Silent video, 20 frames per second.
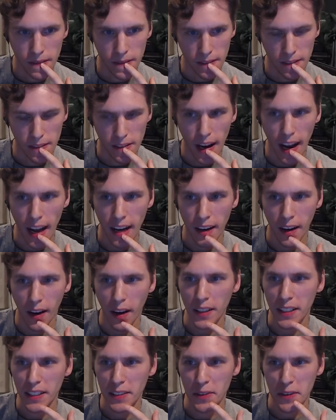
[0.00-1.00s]
Rat
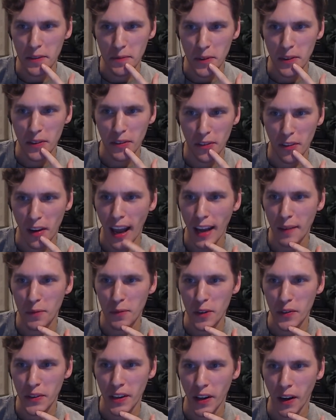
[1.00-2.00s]
Hollywood mo- Rat
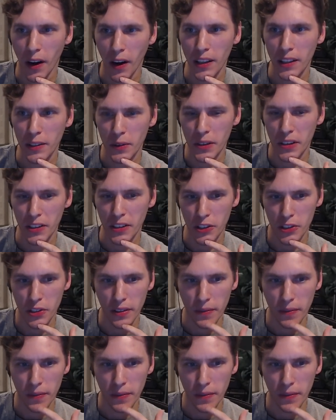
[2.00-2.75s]
movie Hollywood edition.